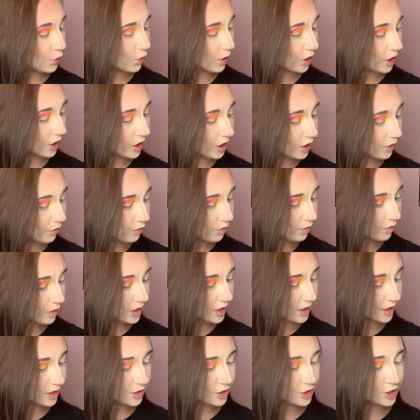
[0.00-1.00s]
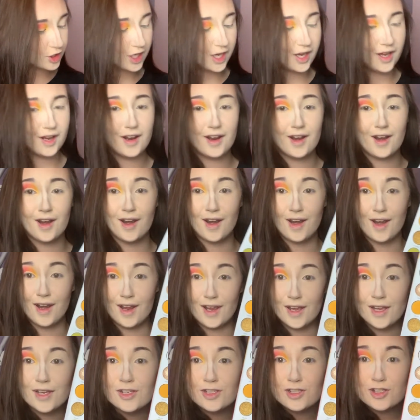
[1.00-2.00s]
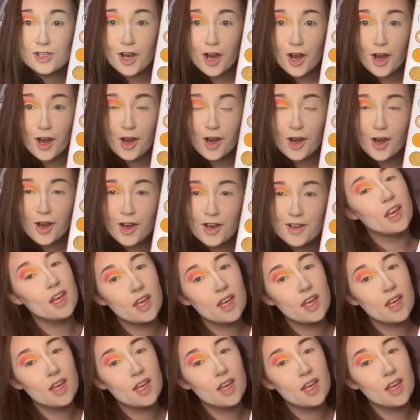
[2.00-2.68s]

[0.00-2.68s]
we're gonna go into the shade Nature,